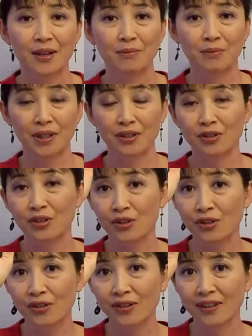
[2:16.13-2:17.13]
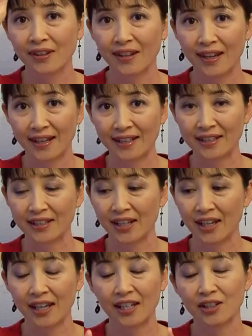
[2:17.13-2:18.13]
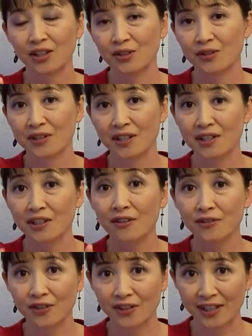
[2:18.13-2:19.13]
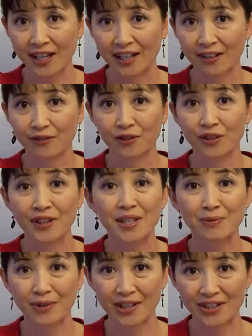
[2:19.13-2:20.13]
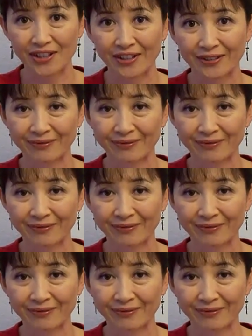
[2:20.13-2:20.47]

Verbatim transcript: but turn the hand and use the softer side for less pressure.